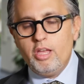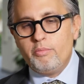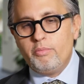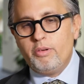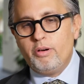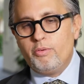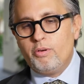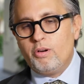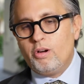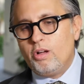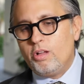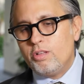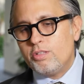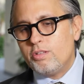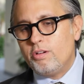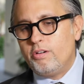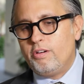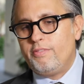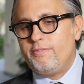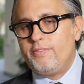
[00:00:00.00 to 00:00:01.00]
but we're
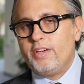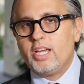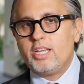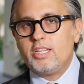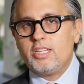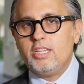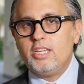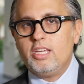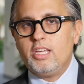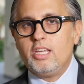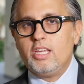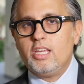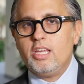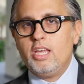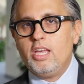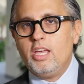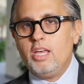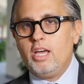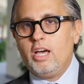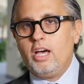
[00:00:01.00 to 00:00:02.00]
also affecting
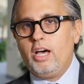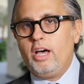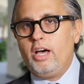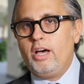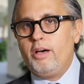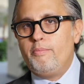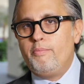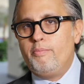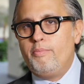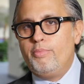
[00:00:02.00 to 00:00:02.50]
uh,